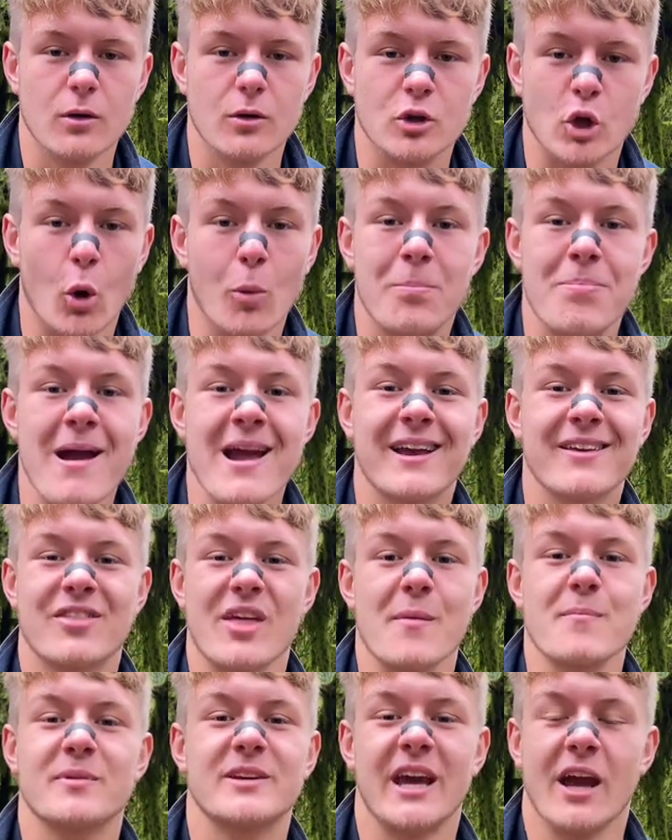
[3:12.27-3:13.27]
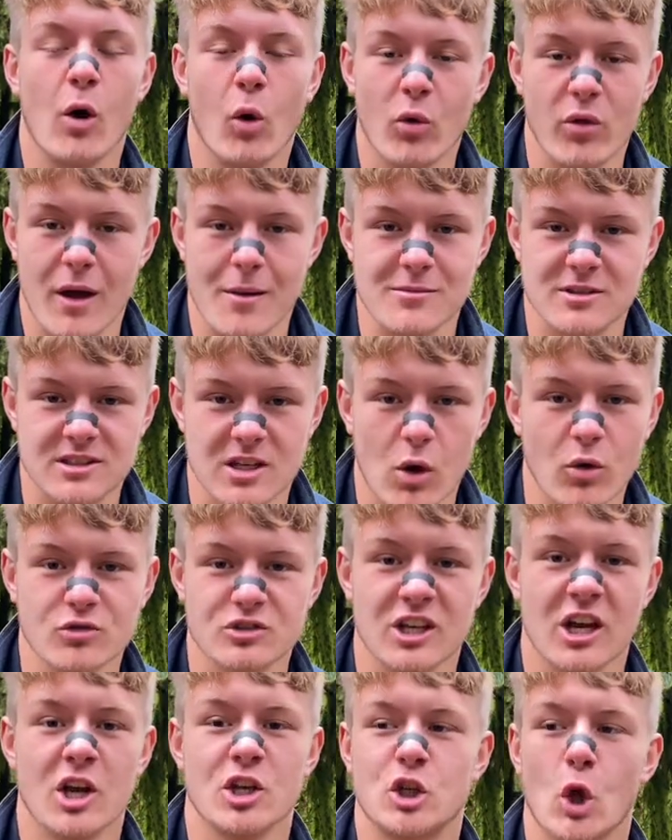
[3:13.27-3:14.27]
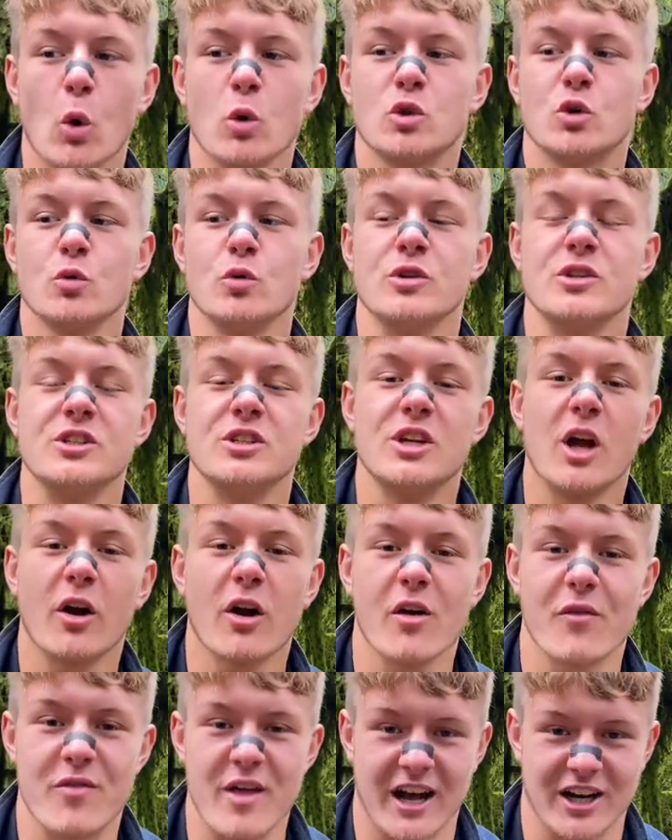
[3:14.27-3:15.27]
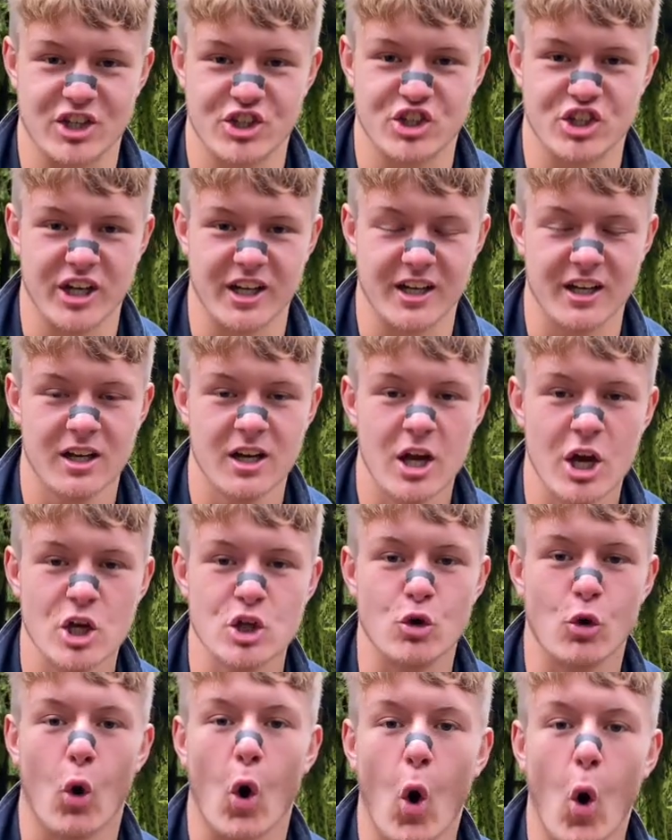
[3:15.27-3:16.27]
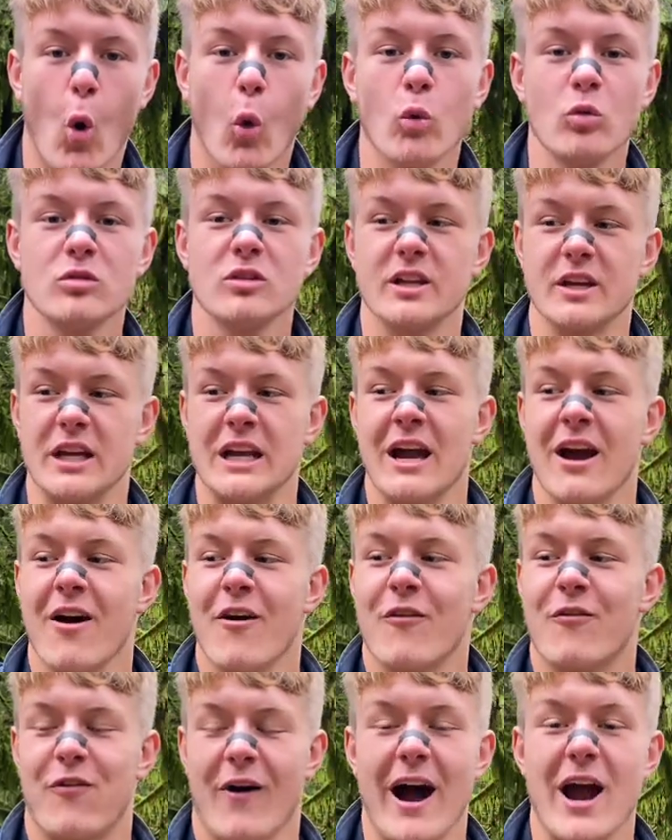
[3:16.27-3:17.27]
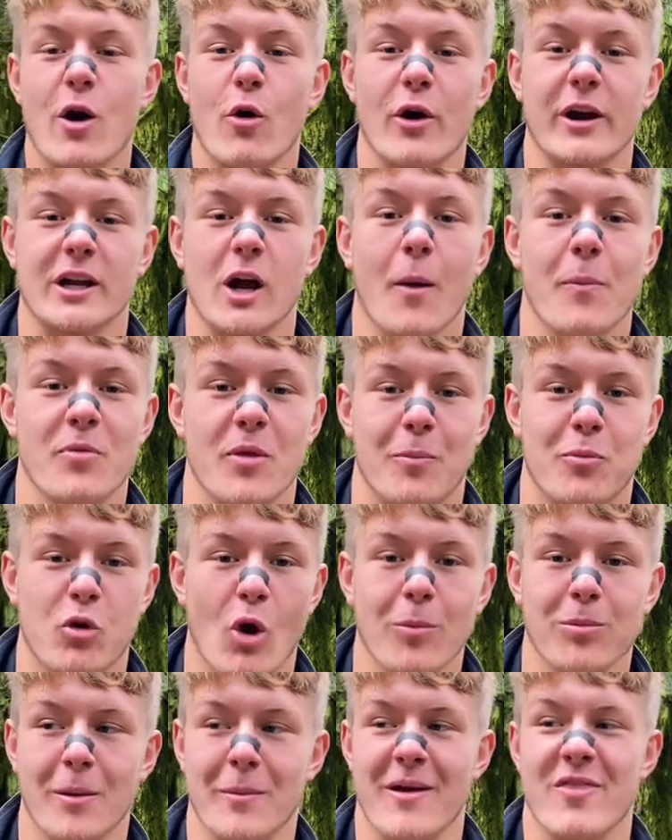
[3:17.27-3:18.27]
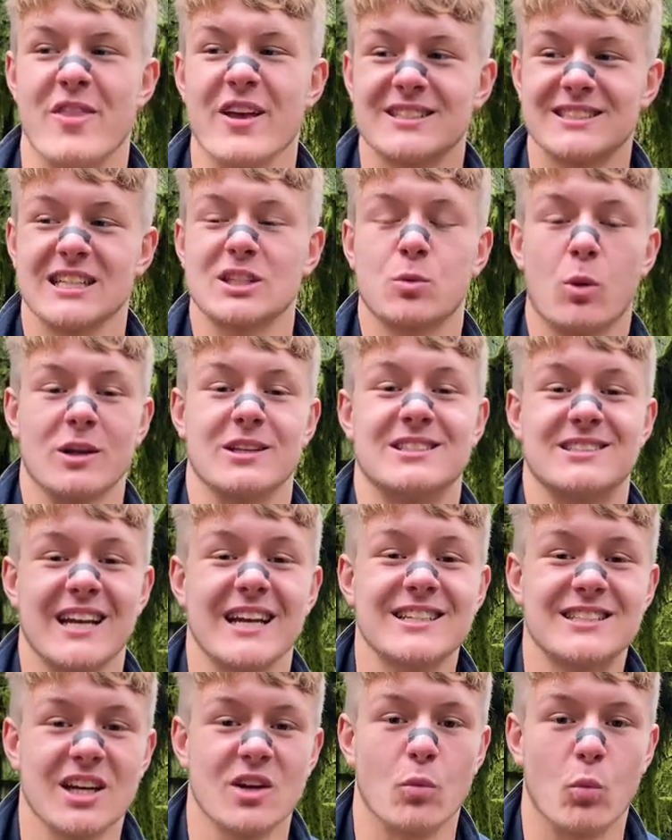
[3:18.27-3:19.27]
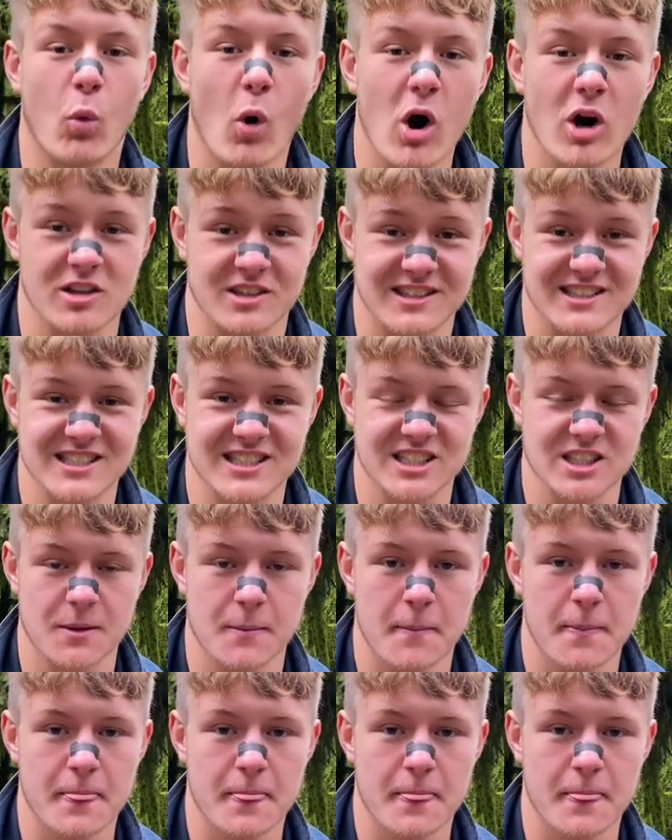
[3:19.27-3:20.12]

Don't make them kill themselves. Don't do none of that shit. You're only firing up the problem, and this is what Satan wants.